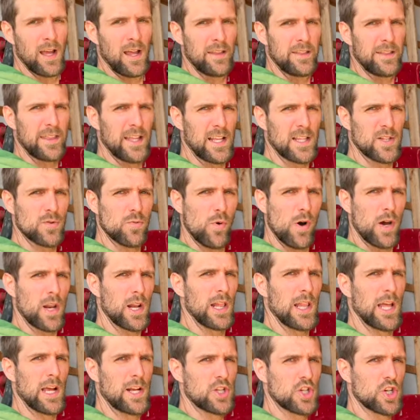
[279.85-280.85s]
That's one
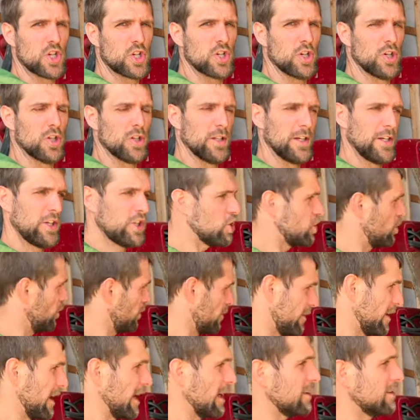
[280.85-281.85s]
electrical issue
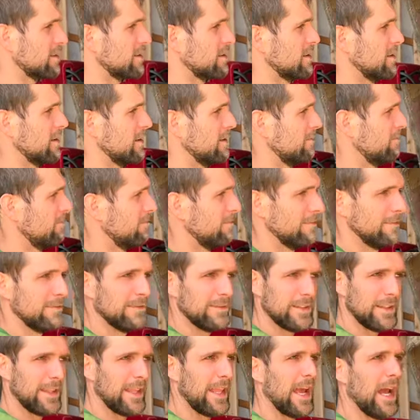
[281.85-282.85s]
fixed.
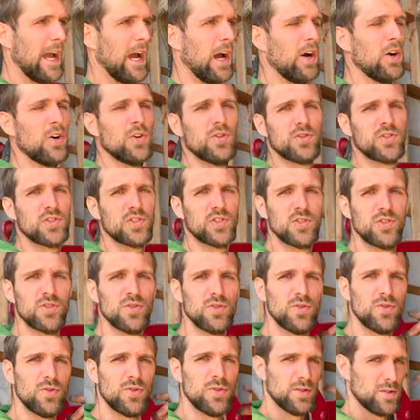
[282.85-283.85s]
Now
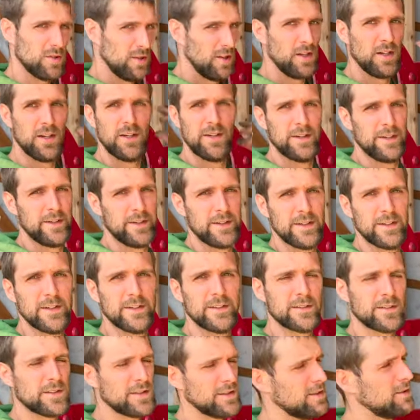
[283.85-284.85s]
to
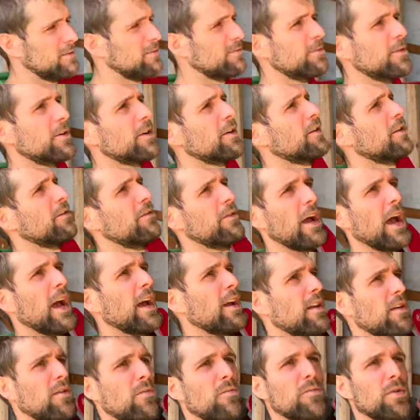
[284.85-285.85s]
just for the
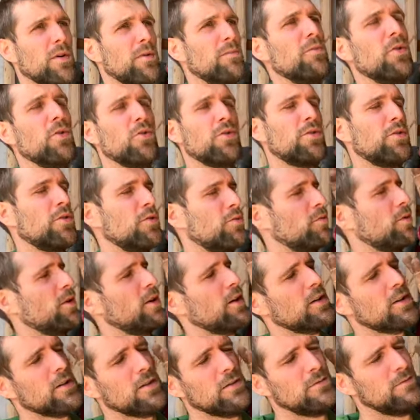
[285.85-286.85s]
vacuum pump motor to
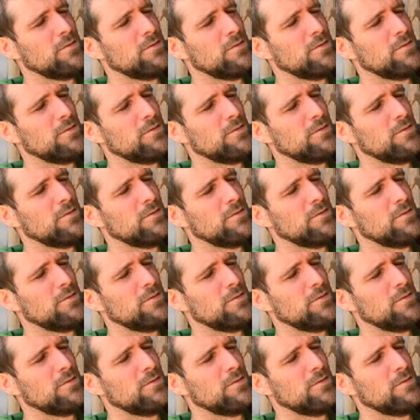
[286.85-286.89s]
work.